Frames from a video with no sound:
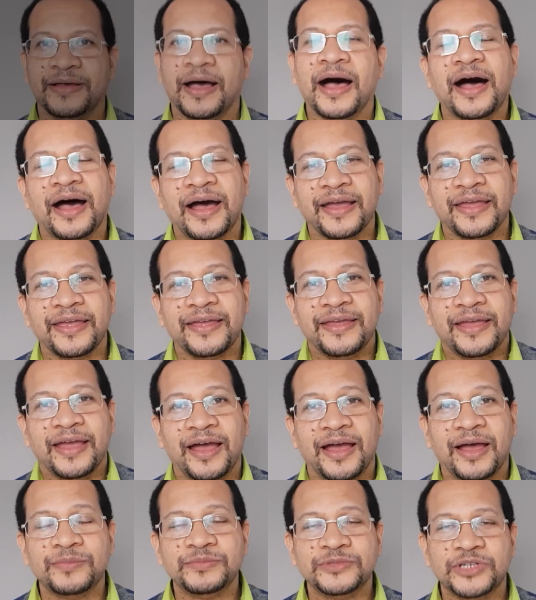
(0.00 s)
Hi,
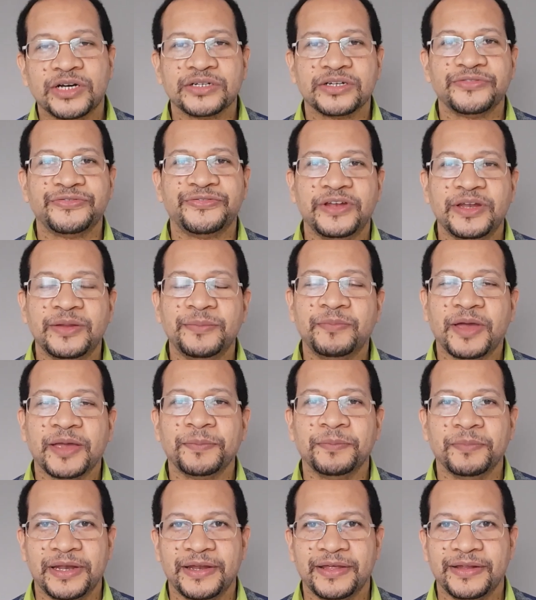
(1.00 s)
I'm Dr. Philip
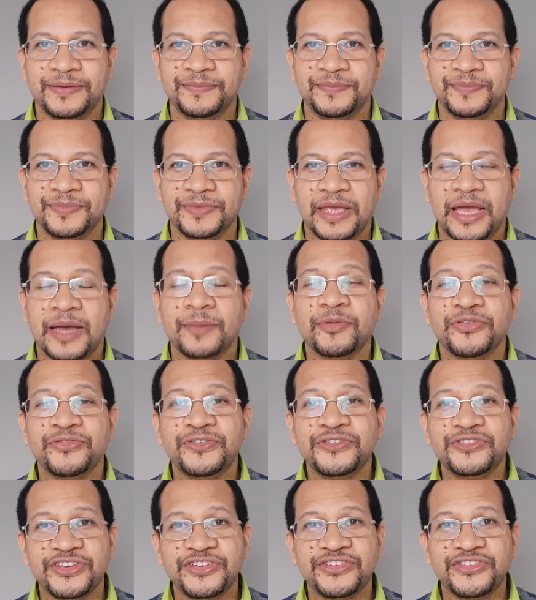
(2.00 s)
McMillan. I'm a
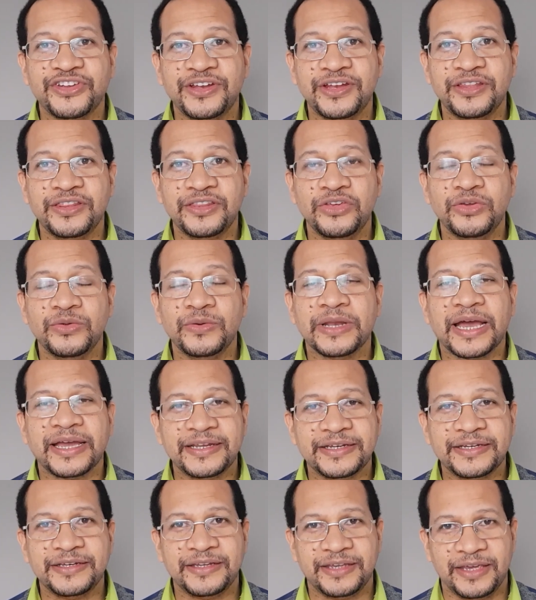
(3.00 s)
physician in the
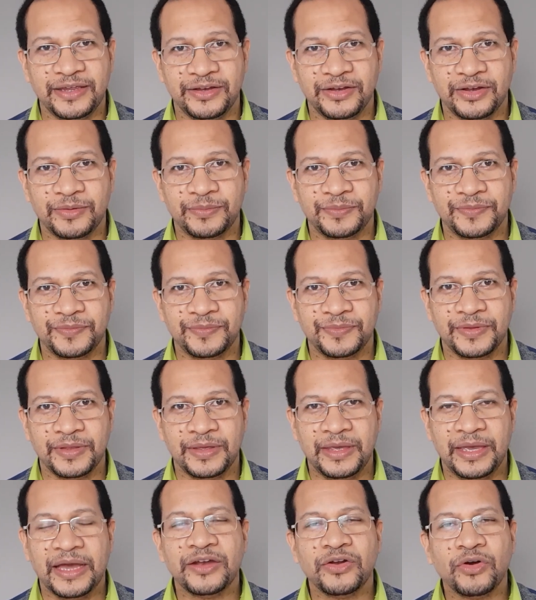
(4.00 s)
United Kingdom,
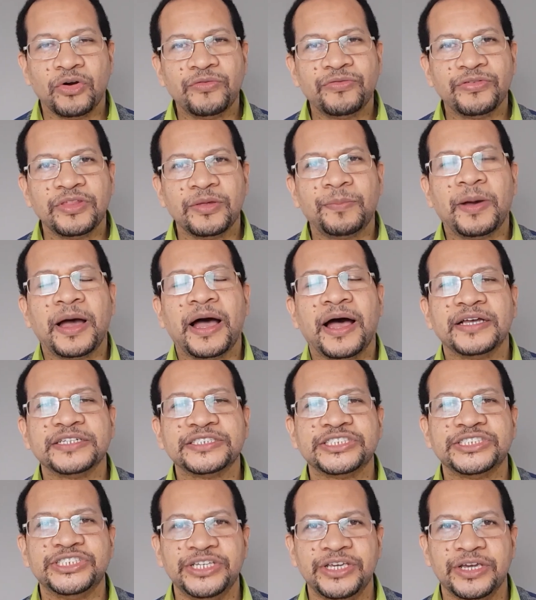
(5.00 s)
and over the
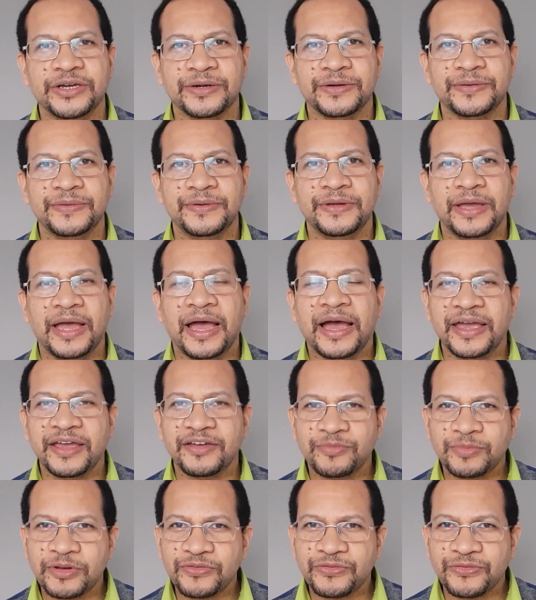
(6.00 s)
past year, I
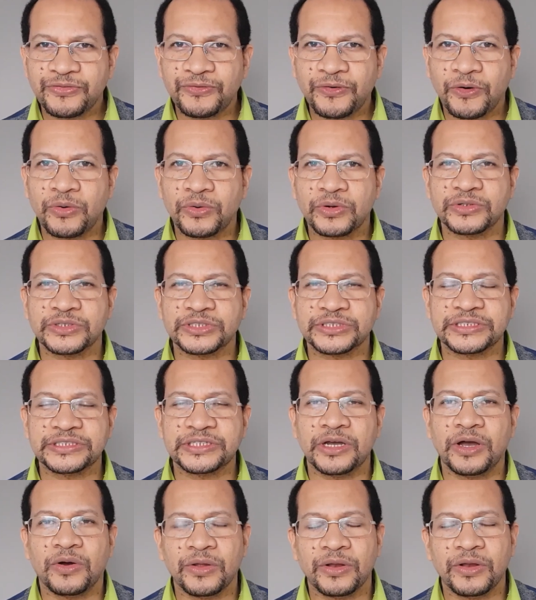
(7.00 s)
have been
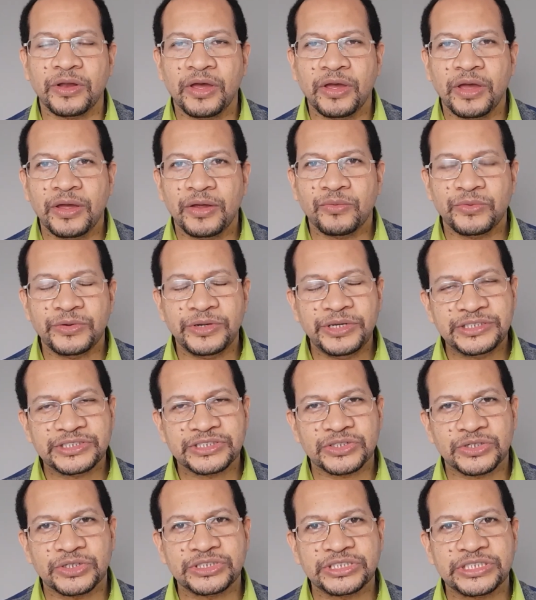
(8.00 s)
focused on
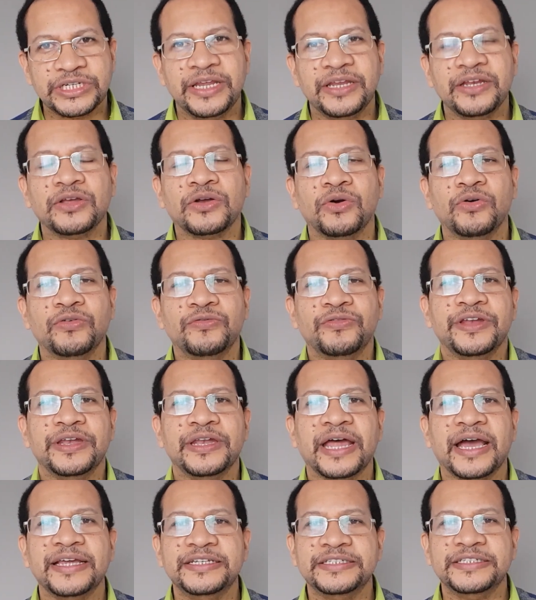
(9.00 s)
research in COVID
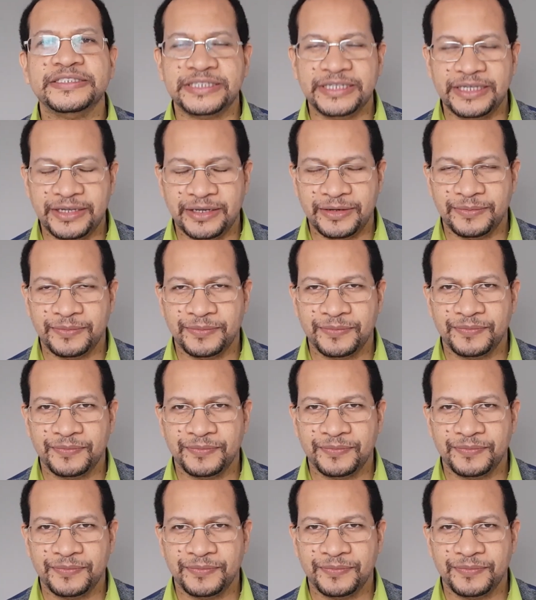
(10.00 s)
19.